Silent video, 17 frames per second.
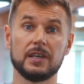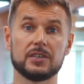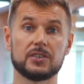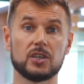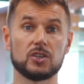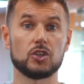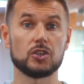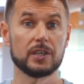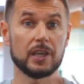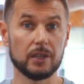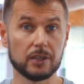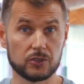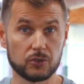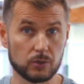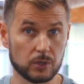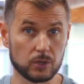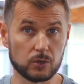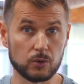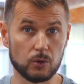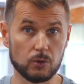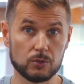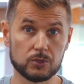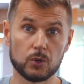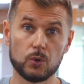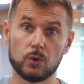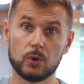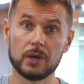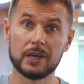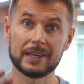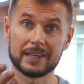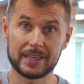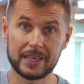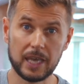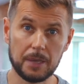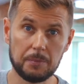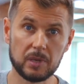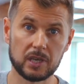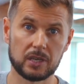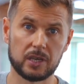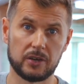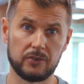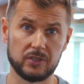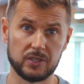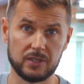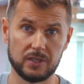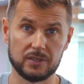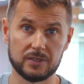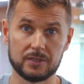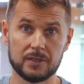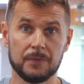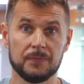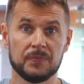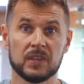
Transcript: such as electronic gold or gaming currencies,